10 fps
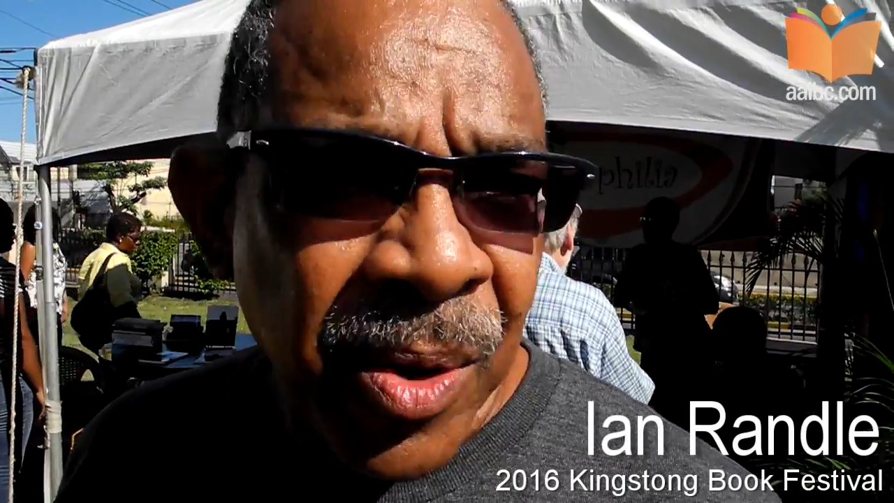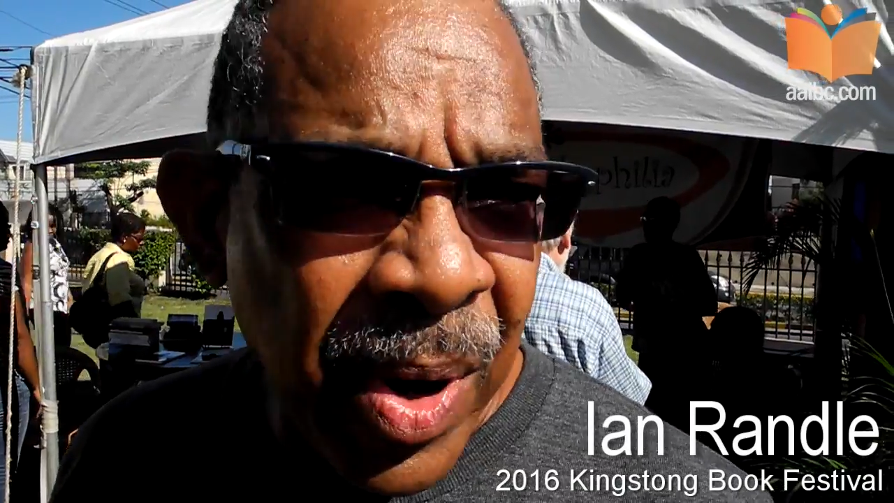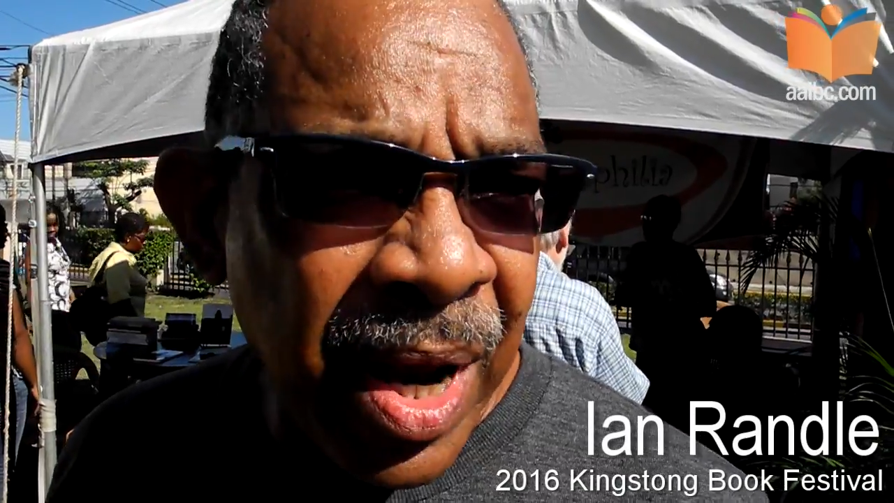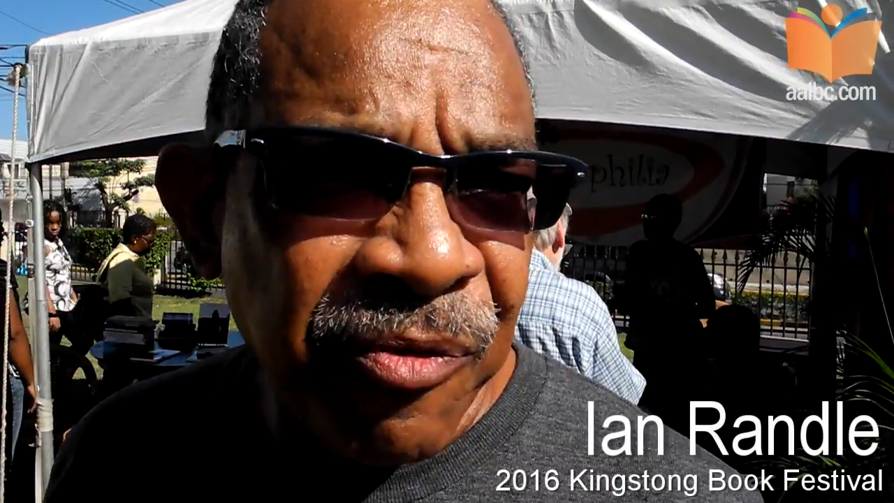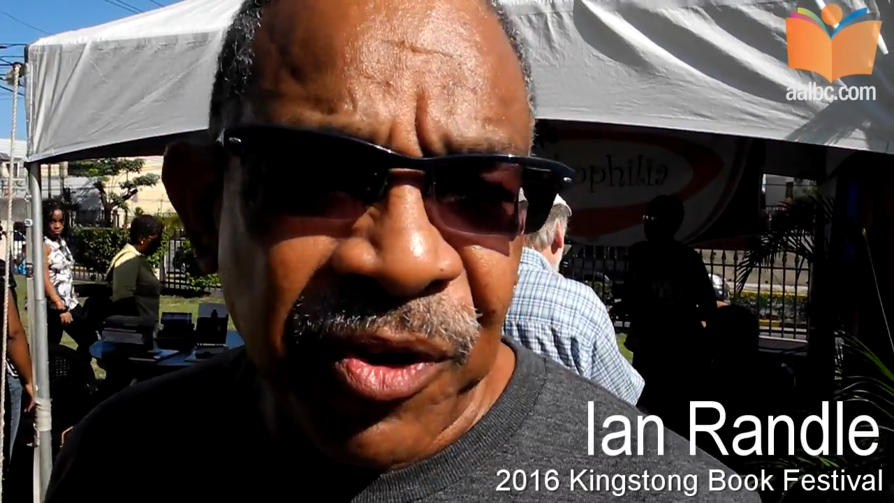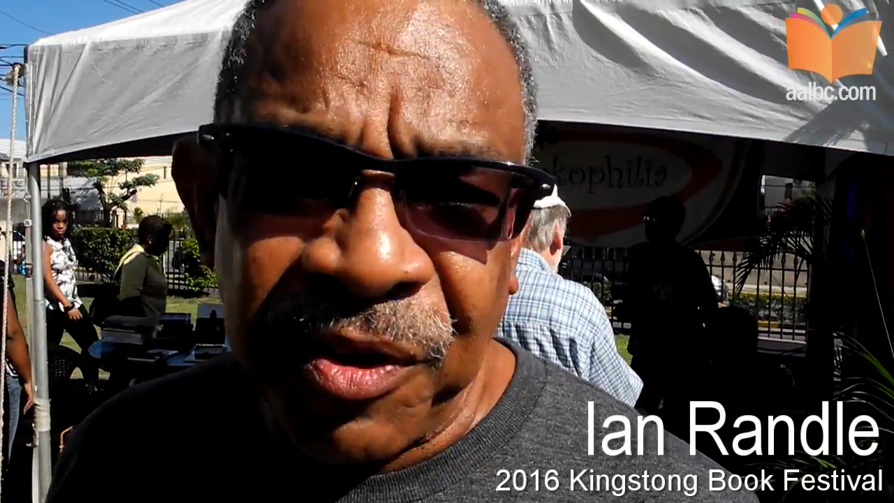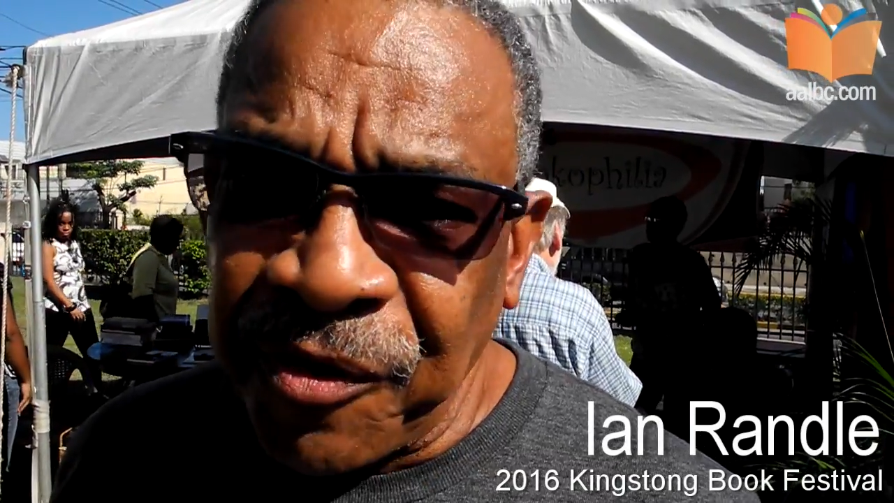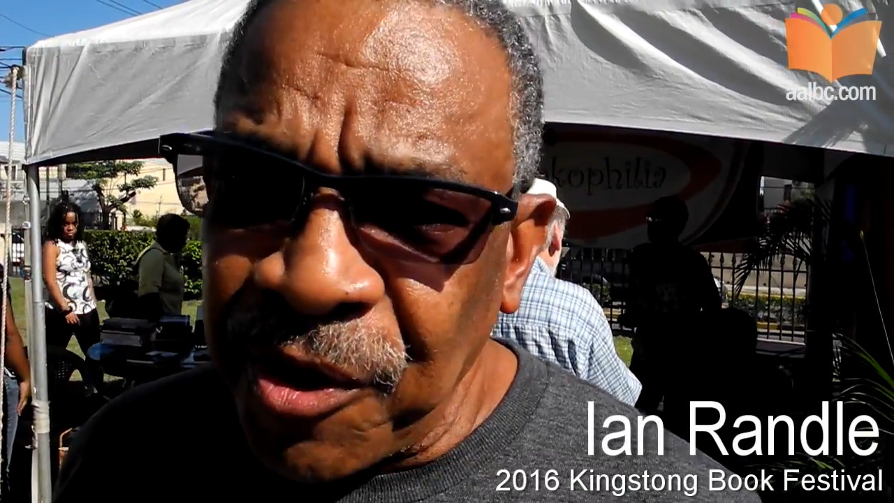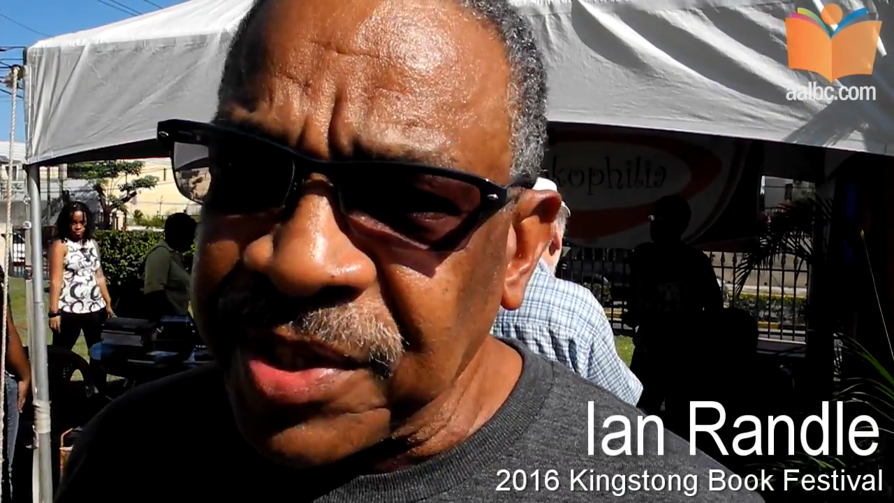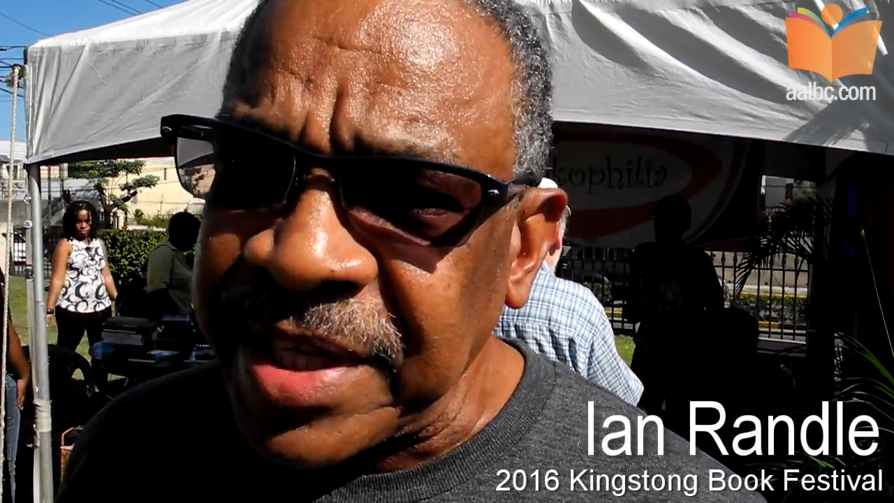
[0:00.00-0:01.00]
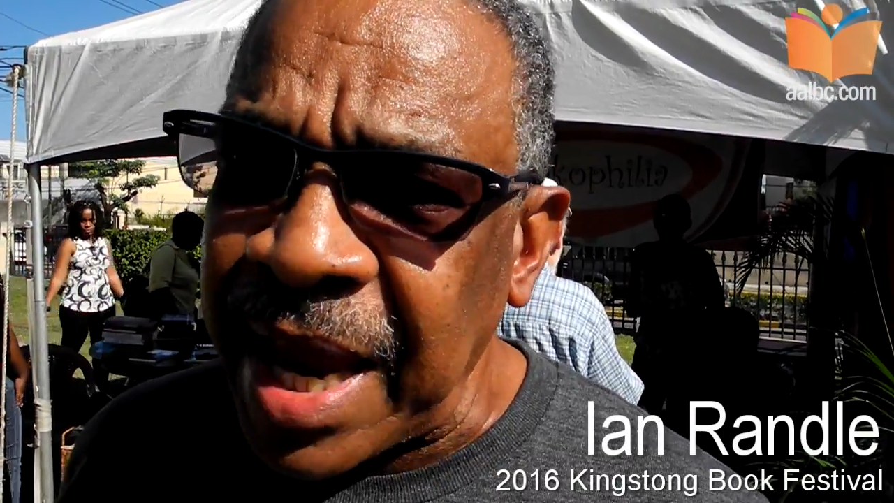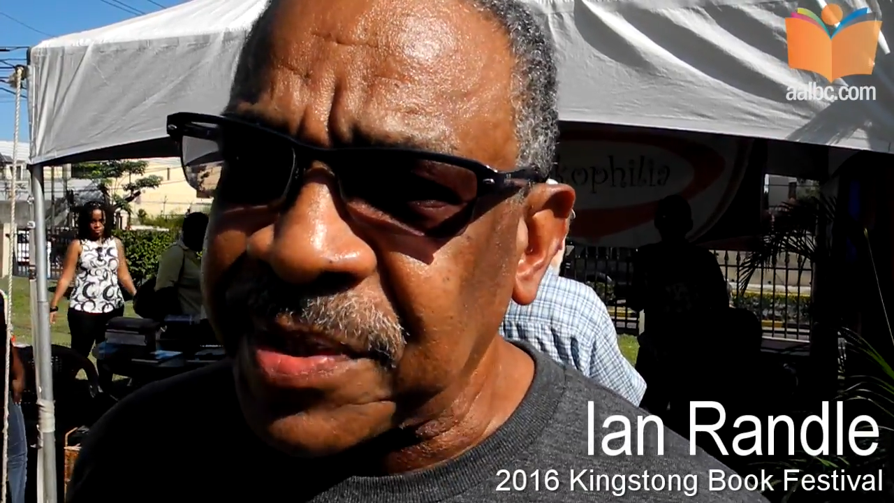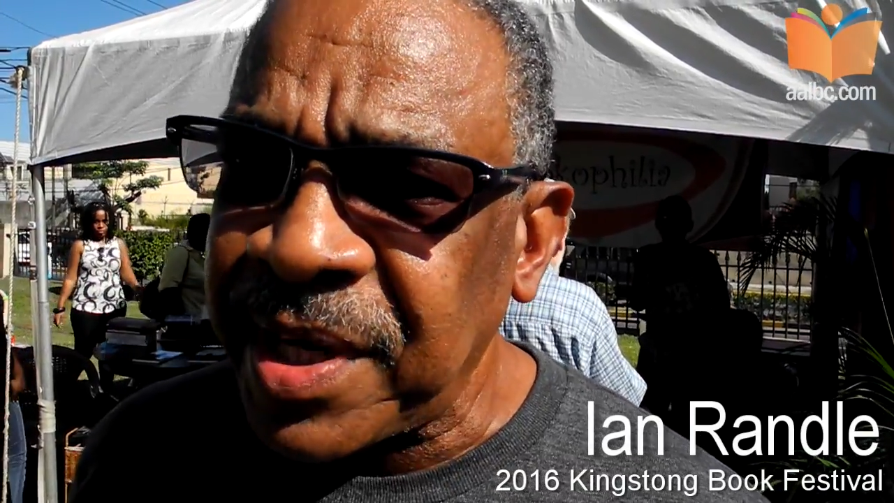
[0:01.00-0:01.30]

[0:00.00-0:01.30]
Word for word: Well, for the first time,